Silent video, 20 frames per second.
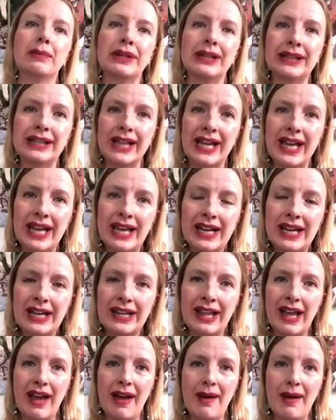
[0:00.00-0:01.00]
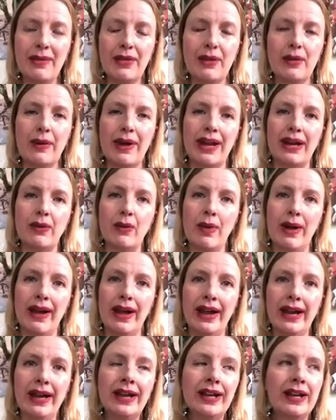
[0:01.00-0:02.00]
planning them the right
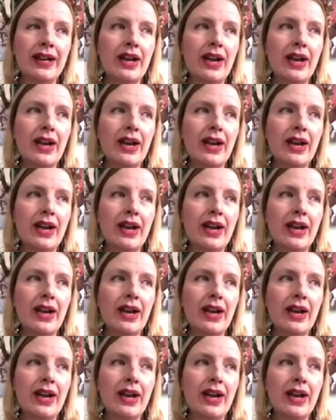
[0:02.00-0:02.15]
way